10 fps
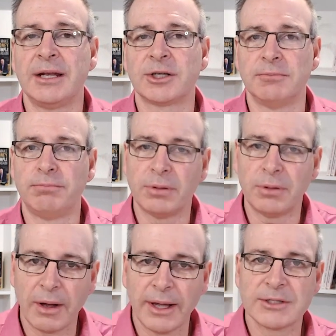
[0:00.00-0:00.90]

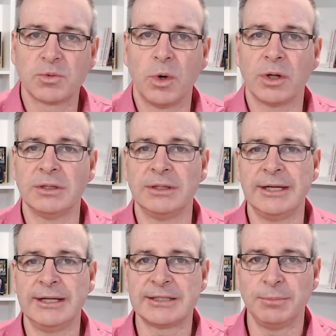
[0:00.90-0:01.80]
compliance work that
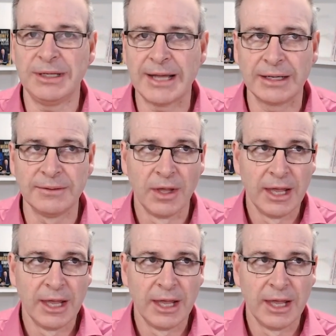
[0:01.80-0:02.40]
needs to be done.